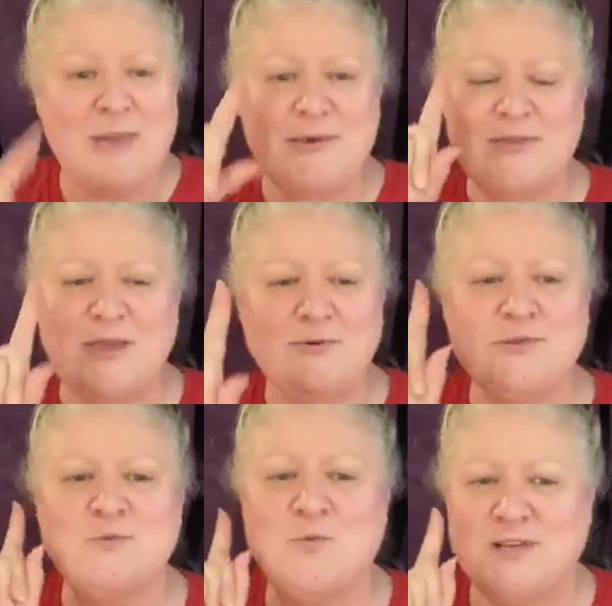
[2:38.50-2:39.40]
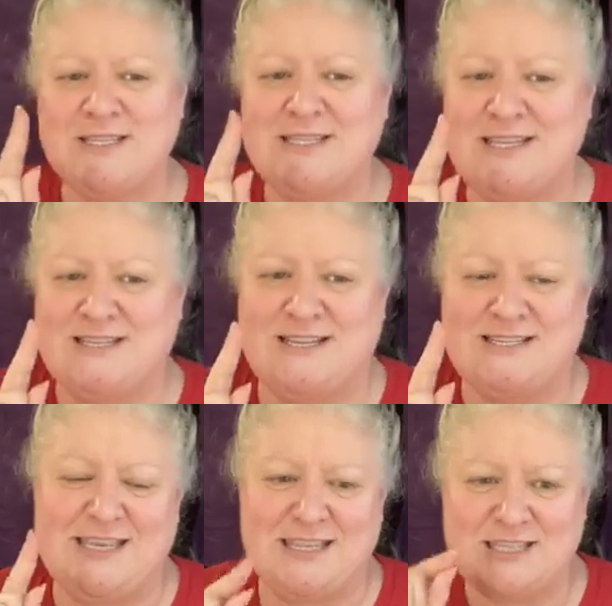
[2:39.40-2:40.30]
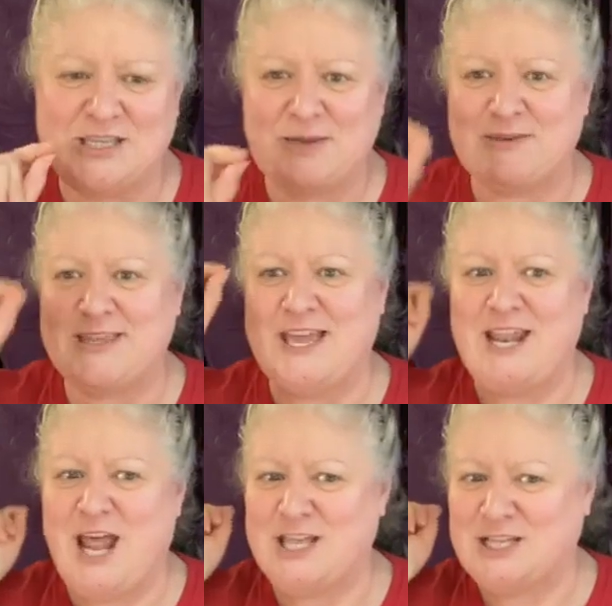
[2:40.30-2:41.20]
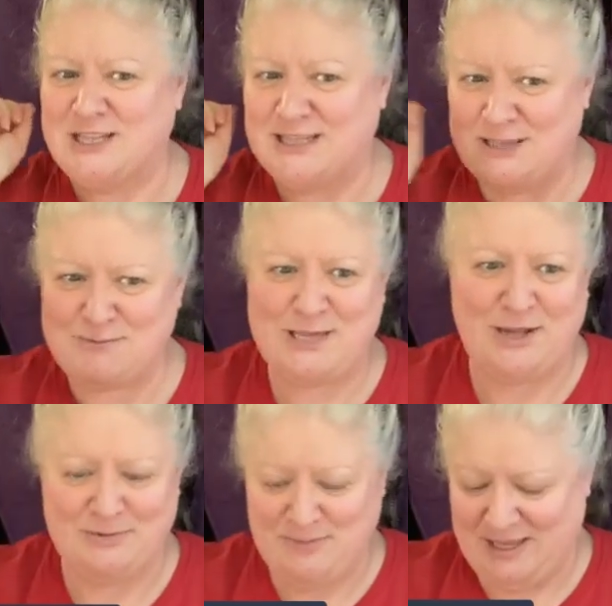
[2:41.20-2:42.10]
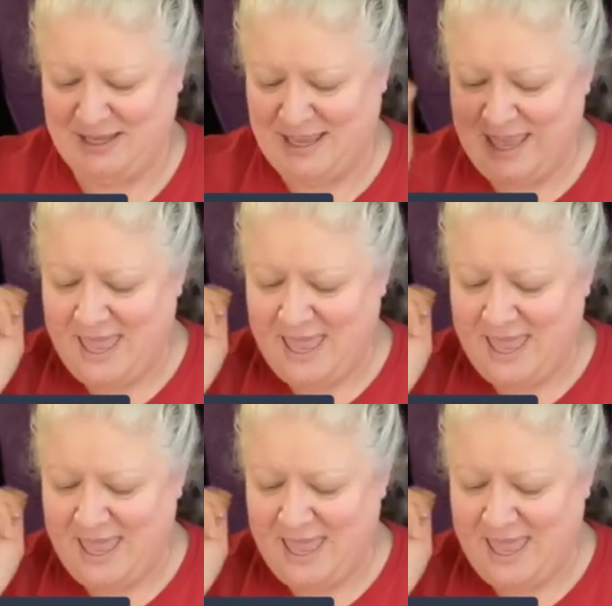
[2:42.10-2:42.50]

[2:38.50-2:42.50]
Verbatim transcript: But there was one sentence in this chapter that leapt out at me